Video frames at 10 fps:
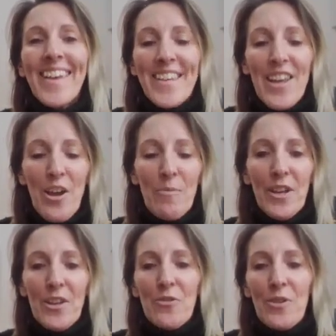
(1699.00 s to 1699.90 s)
So I hope you
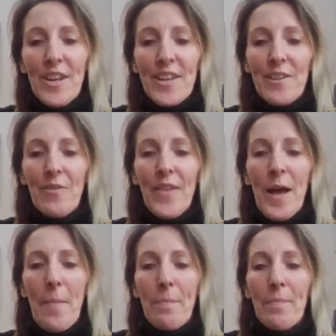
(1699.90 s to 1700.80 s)
can join us on
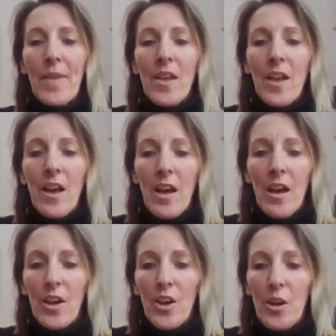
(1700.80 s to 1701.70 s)
that.